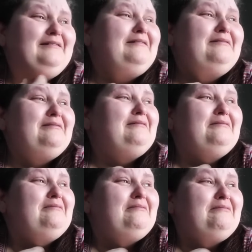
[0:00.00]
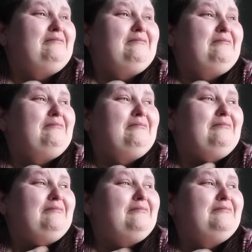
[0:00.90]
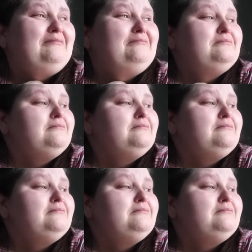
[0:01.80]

(silence)